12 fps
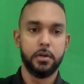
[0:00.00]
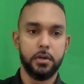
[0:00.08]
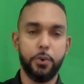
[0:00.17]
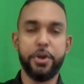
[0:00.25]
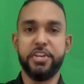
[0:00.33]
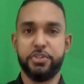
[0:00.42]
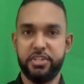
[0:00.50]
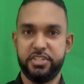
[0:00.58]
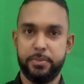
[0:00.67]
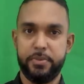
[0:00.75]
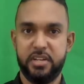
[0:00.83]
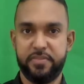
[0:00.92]
Okay, so just a
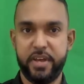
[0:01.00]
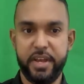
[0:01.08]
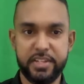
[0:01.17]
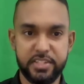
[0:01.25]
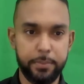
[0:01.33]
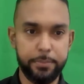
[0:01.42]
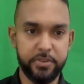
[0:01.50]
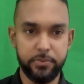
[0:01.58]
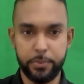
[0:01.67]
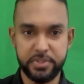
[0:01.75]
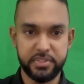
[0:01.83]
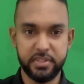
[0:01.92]
bit of a heads up before
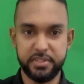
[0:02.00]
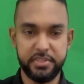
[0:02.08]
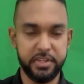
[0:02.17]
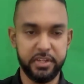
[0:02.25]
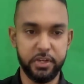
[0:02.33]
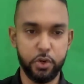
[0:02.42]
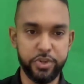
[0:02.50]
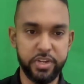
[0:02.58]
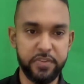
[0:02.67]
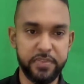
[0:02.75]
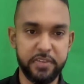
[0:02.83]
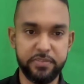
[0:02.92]
we start taking a read
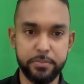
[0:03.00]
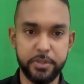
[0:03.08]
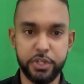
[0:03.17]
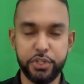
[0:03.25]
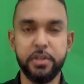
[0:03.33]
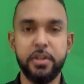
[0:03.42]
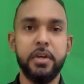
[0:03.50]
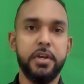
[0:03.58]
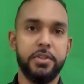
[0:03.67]
of the information.